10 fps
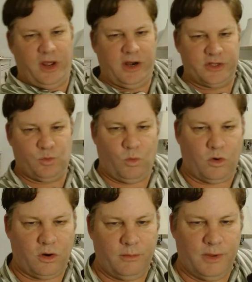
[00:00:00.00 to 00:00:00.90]
not as
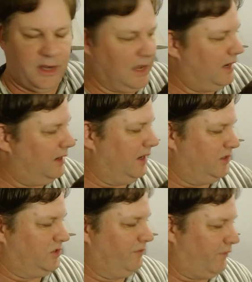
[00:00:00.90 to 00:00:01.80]
warm again
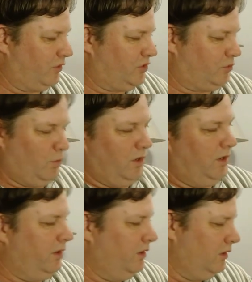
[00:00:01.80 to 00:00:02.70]
as the first
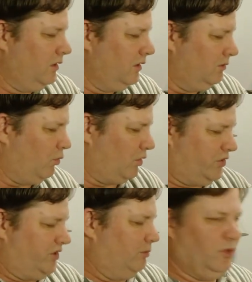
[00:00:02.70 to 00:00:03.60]
one, more
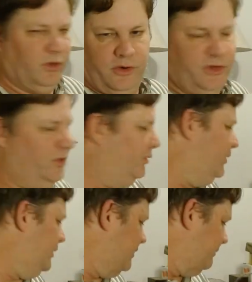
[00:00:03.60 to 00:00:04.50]
similar to
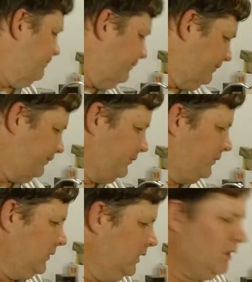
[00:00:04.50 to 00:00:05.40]
the
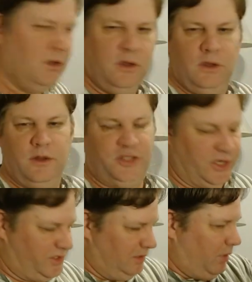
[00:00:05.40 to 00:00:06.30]

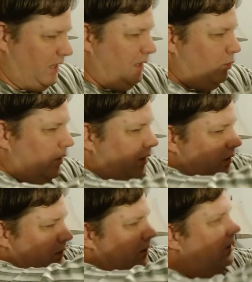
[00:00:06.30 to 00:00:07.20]
J.C. Penney one.